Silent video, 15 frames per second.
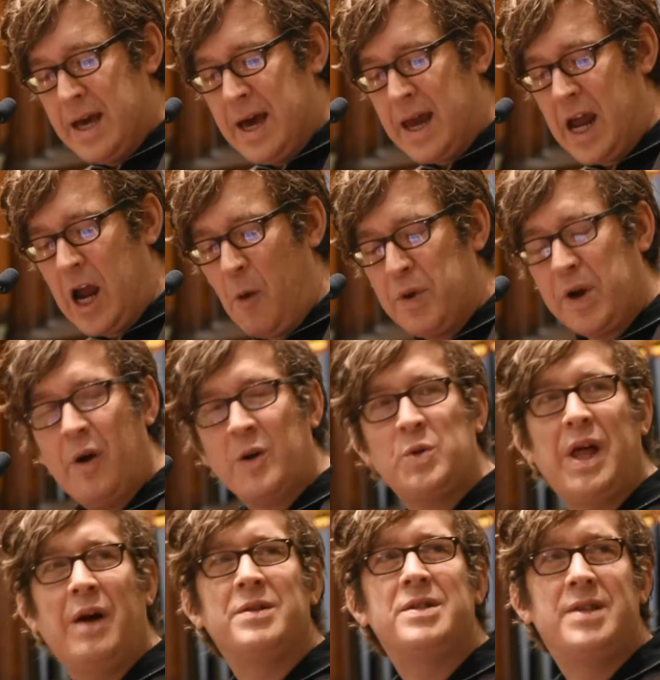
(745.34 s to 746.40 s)
And I hope it goes
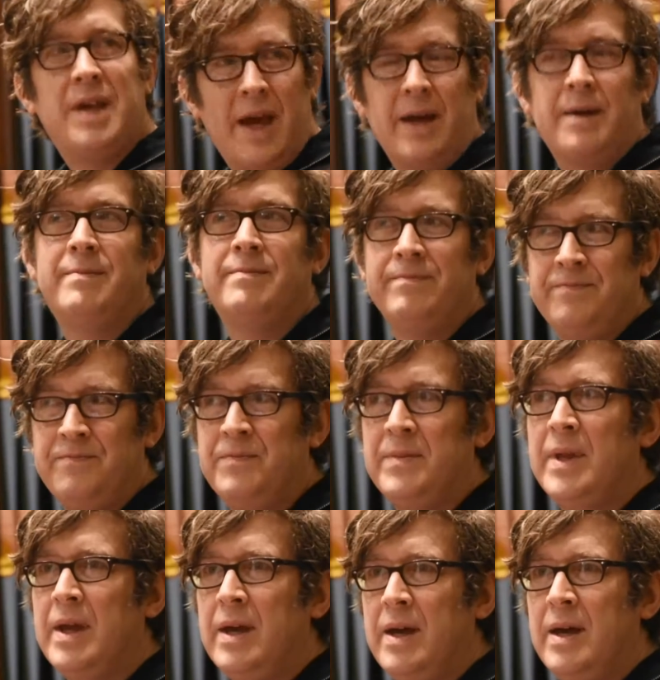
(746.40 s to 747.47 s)
without saying
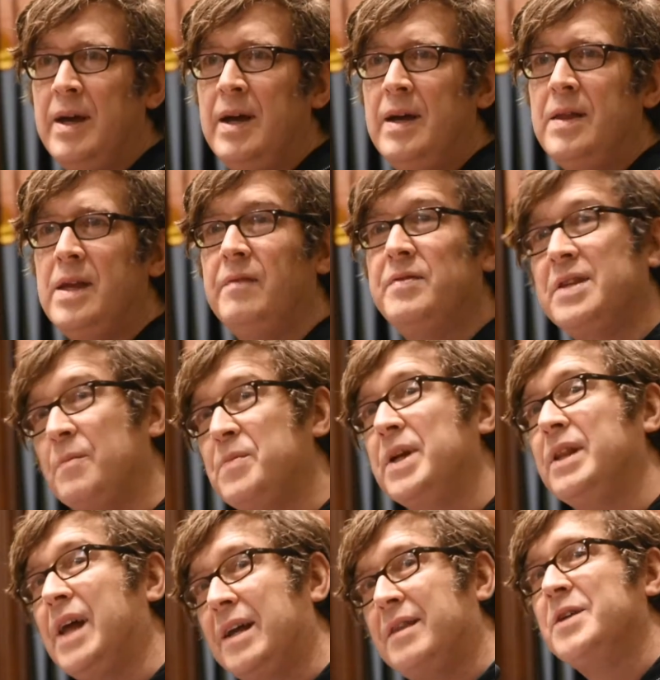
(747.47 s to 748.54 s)
that if
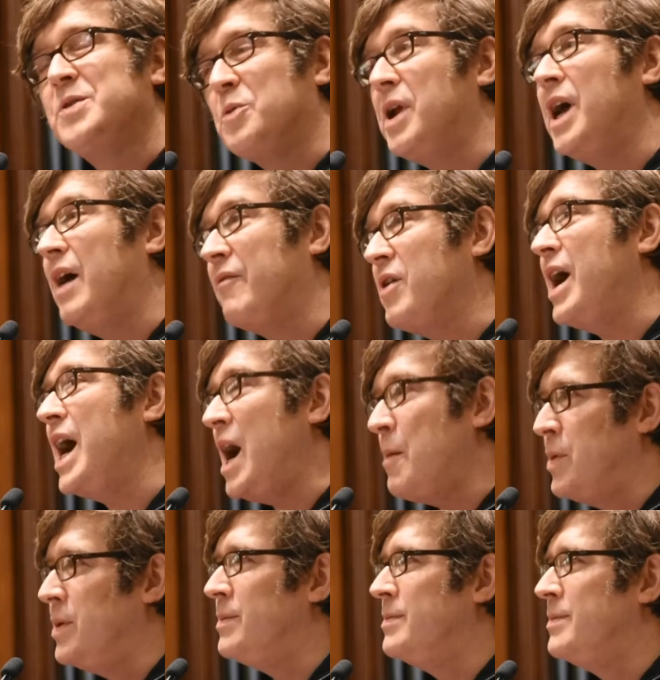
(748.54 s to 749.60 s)
something like this were to ever
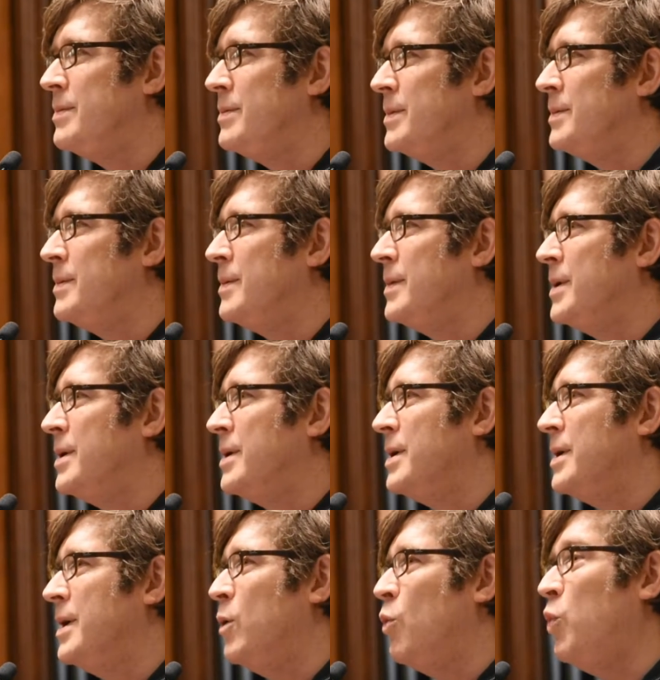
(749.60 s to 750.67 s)
happen,
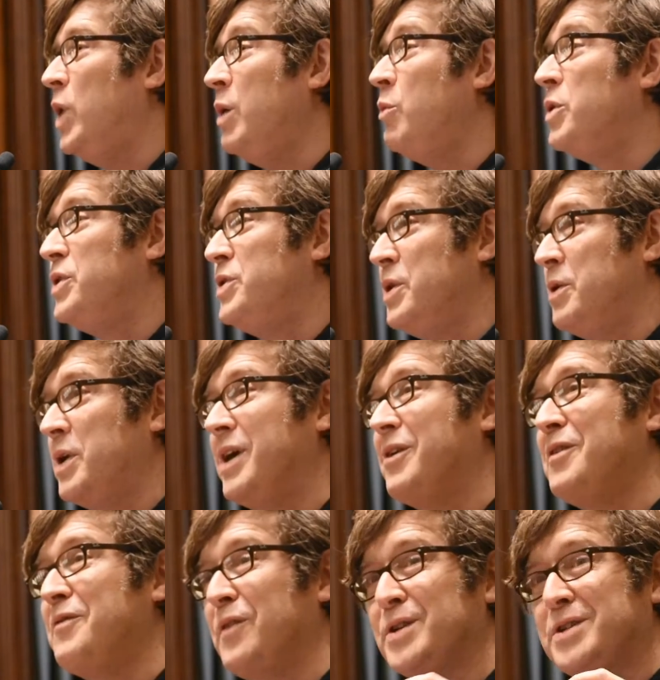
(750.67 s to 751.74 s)
we would do, here
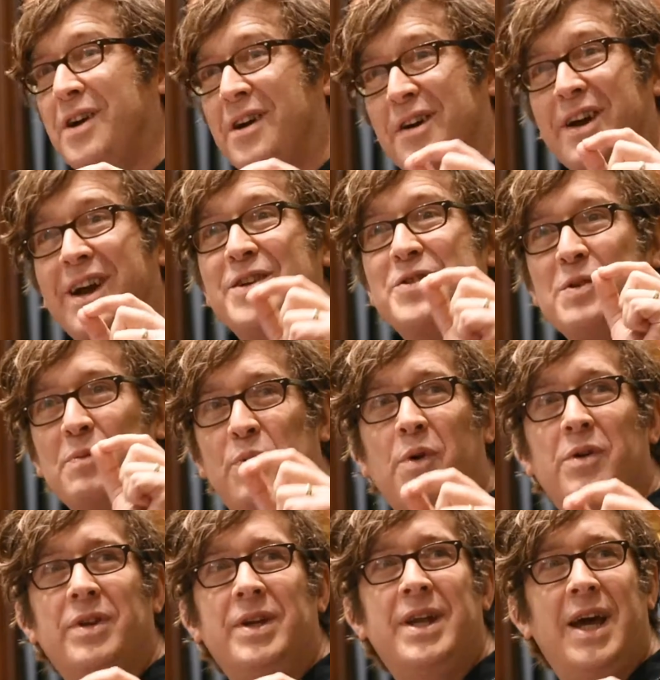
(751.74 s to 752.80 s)
at First Congregational
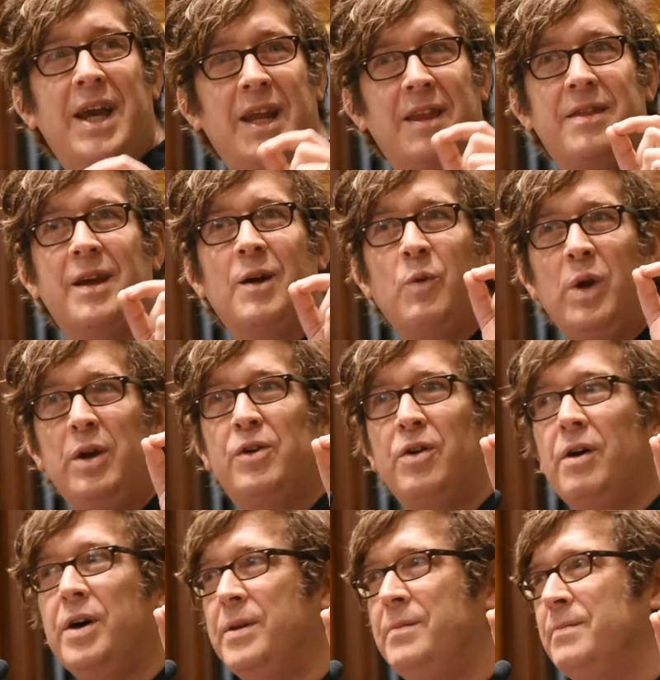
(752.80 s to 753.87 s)
Portland, anything we
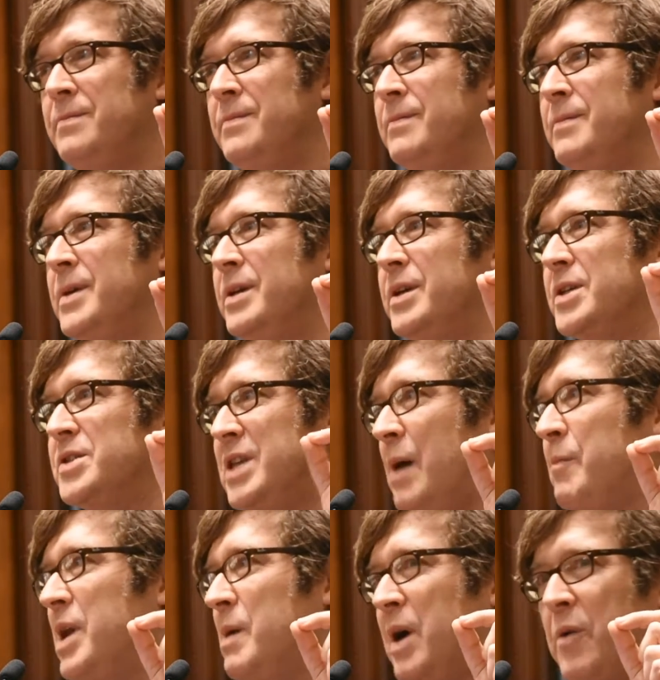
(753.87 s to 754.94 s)
could to
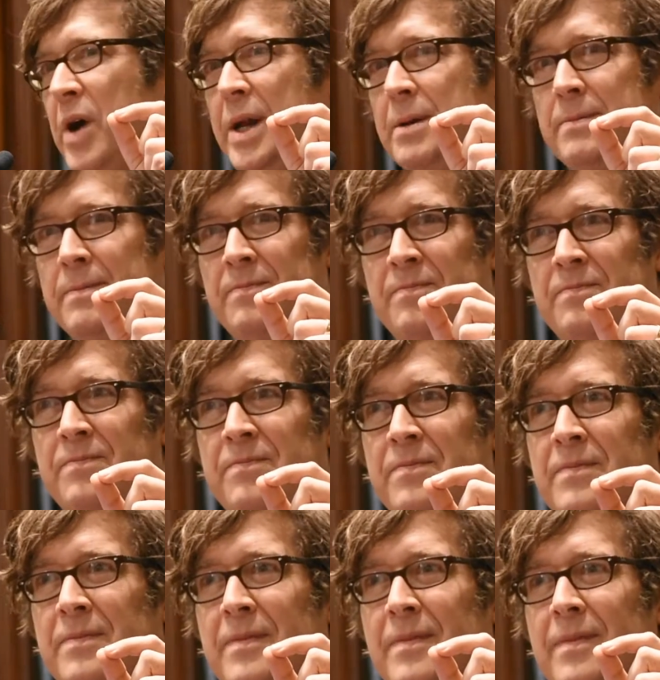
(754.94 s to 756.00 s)
stop it. Am I right?
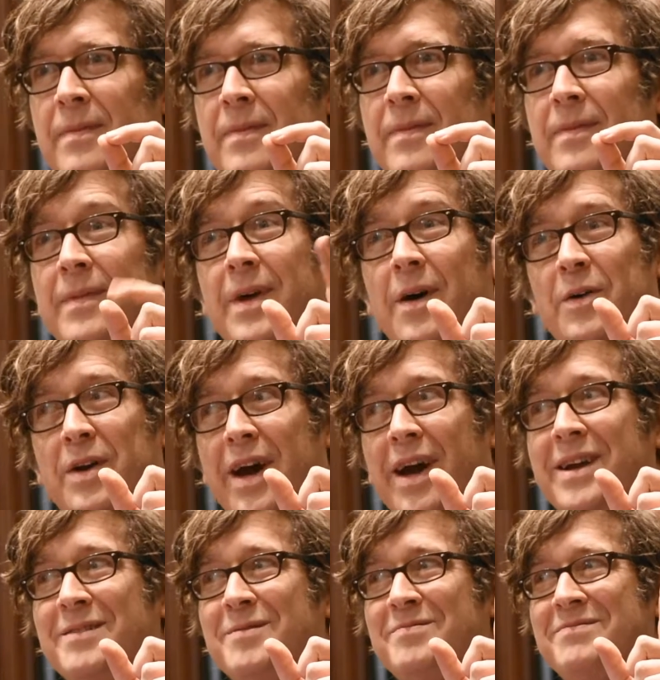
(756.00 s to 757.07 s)
Right.
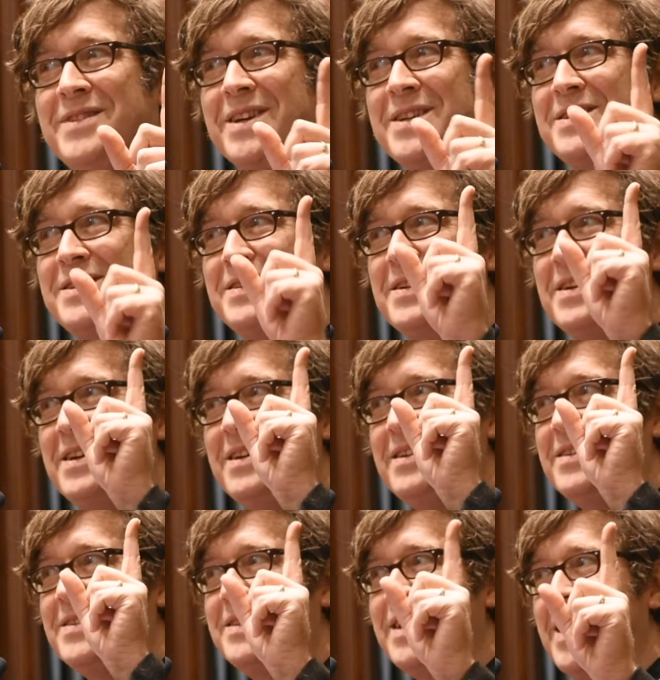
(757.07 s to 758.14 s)
Okay, just
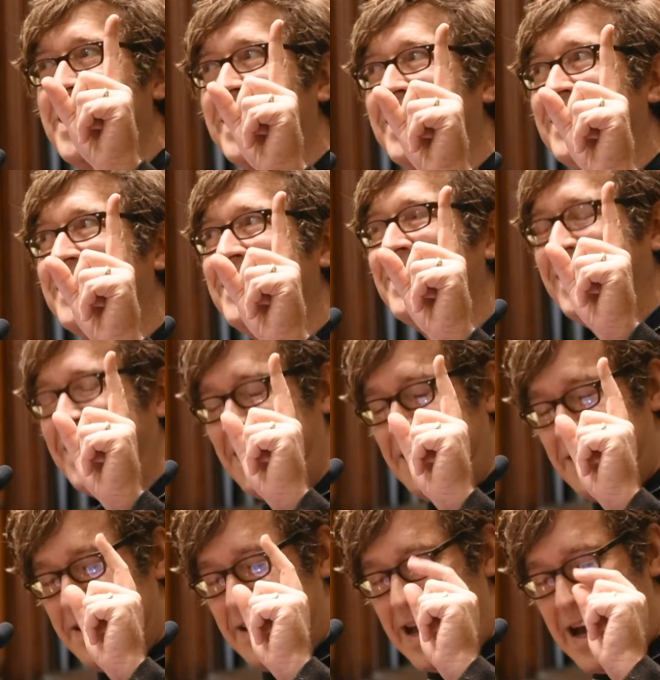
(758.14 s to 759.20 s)
saying it
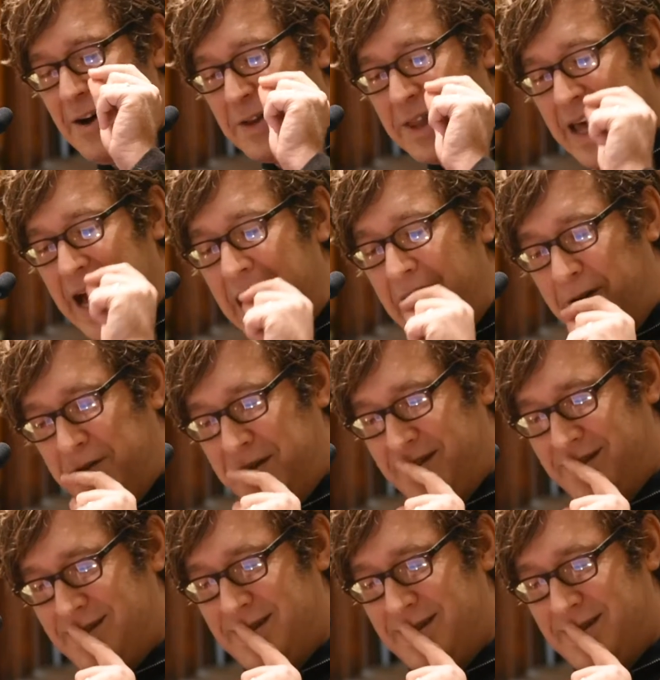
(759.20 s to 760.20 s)
out loud.